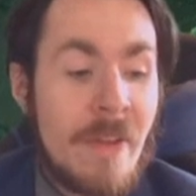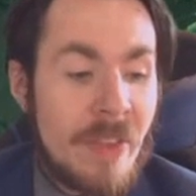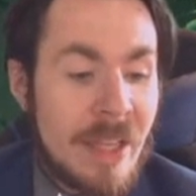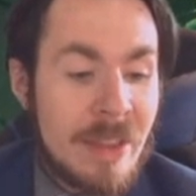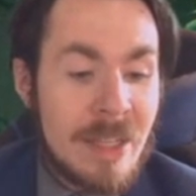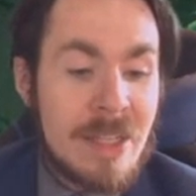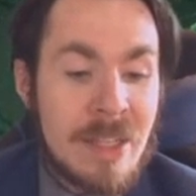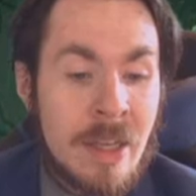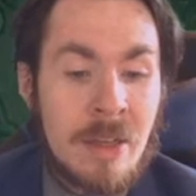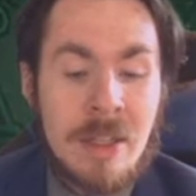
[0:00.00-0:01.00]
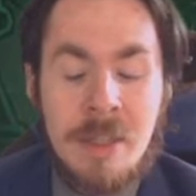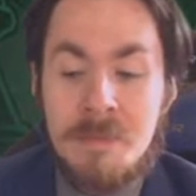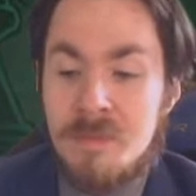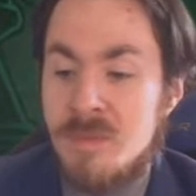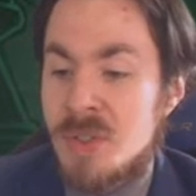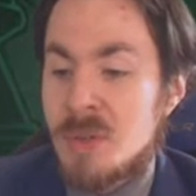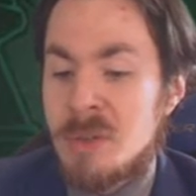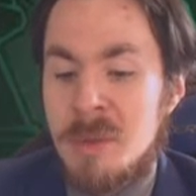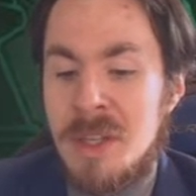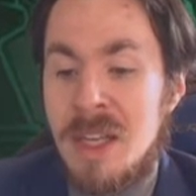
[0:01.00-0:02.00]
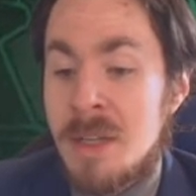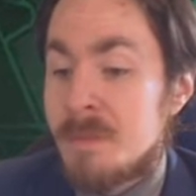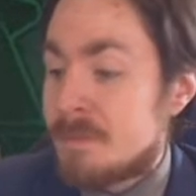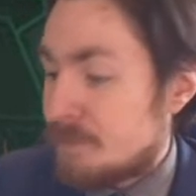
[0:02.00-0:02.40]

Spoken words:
in this set, so don't worry about that.